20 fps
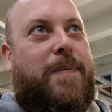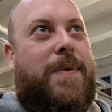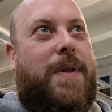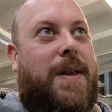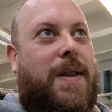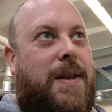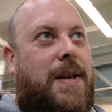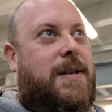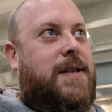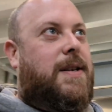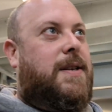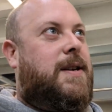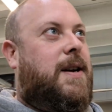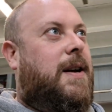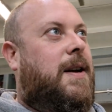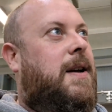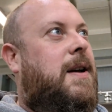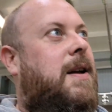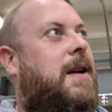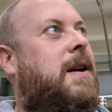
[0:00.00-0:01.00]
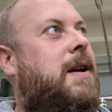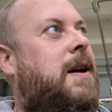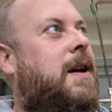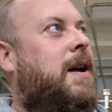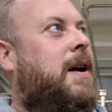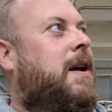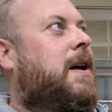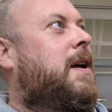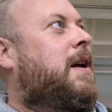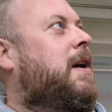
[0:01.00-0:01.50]
This is a
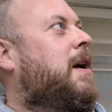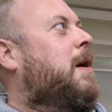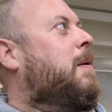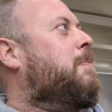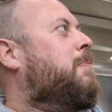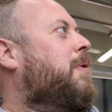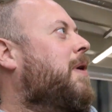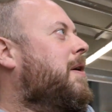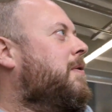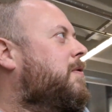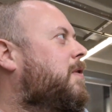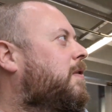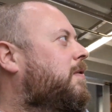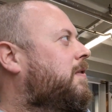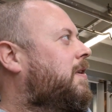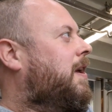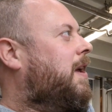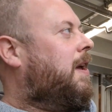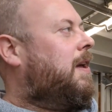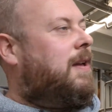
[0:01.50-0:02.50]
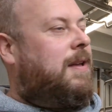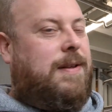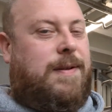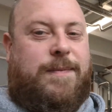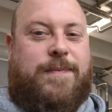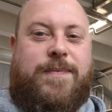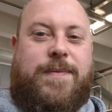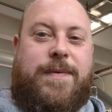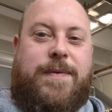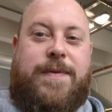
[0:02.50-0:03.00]
brown corn kit.
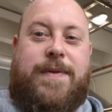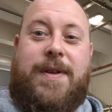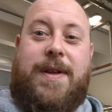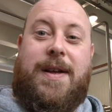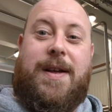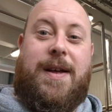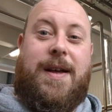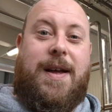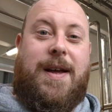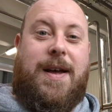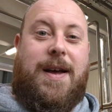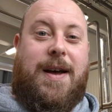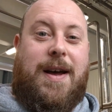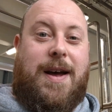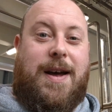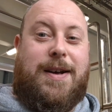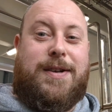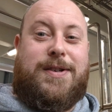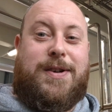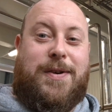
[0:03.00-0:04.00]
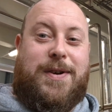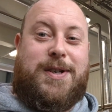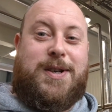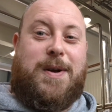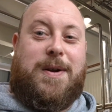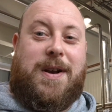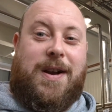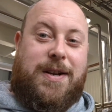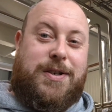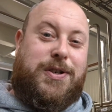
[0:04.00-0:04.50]
So it's
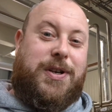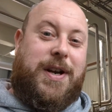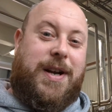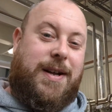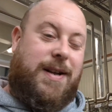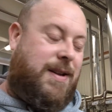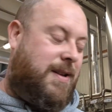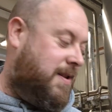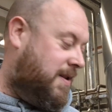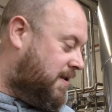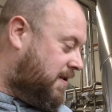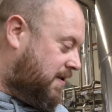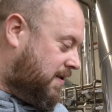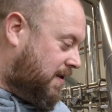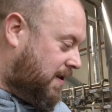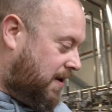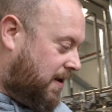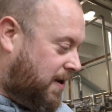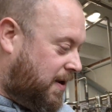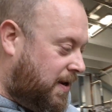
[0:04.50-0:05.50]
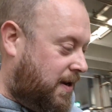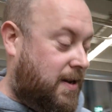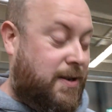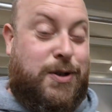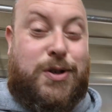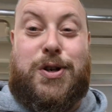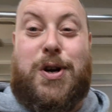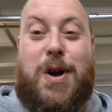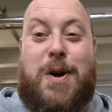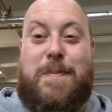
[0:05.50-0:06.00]
a legit
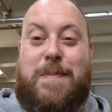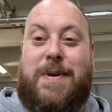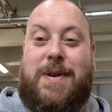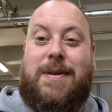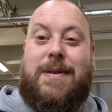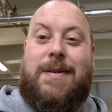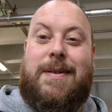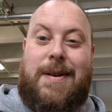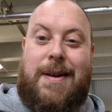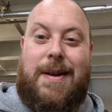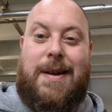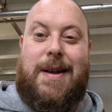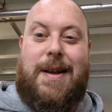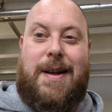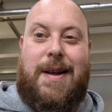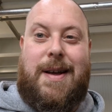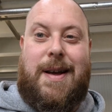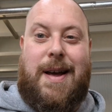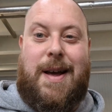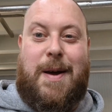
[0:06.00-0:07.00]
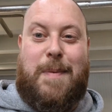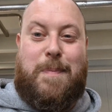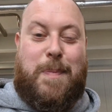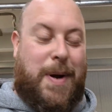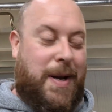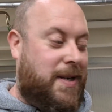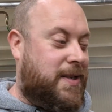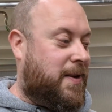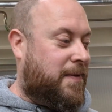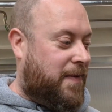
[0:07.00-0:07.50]
German
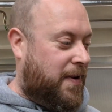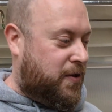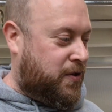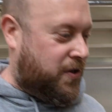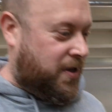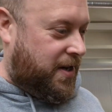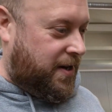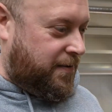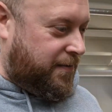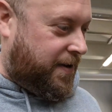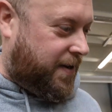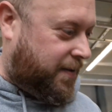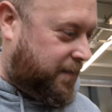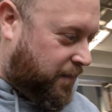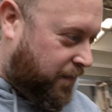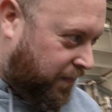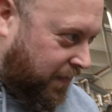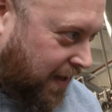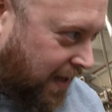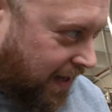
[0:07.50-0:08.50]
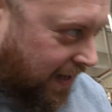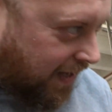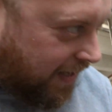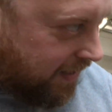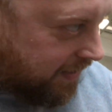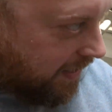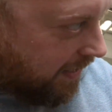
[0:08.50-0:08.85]
piece of engineering. In